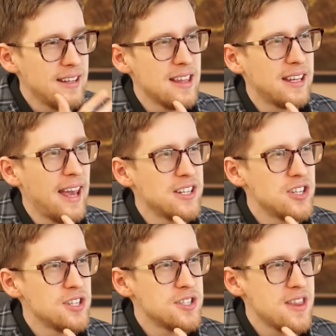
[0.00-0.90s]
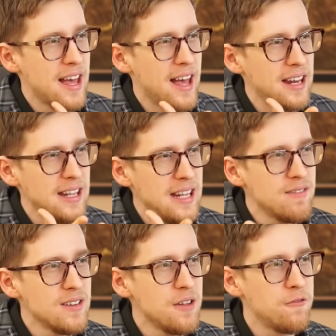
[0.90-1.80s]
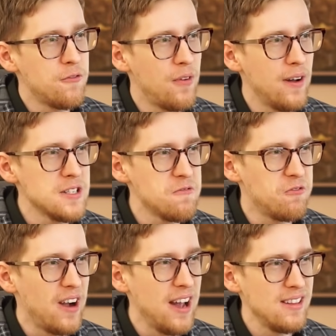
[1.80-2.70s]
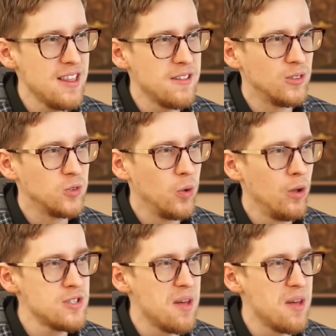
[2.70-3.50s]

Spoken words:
And the catch is that even if funds violate the rules,